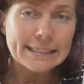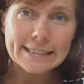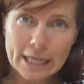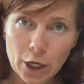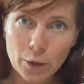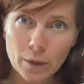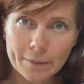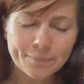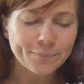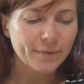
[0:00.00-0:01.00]
So,
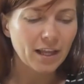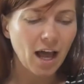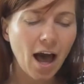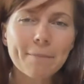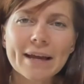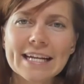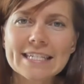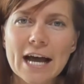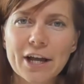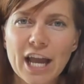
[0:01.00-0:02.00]
I'm going to
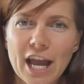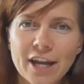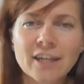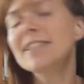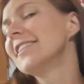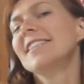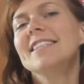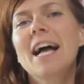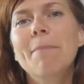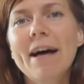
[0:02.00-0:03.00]
tell you
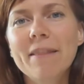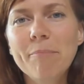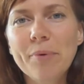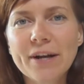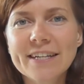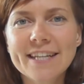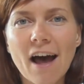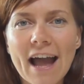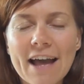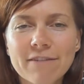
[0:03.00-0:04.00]
about the books that
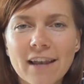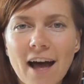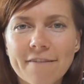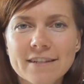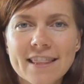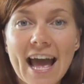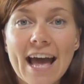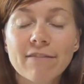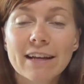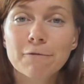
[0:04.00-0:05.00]
I have loved that
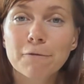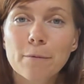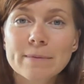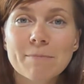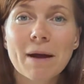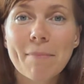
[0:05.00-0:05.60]
have informed my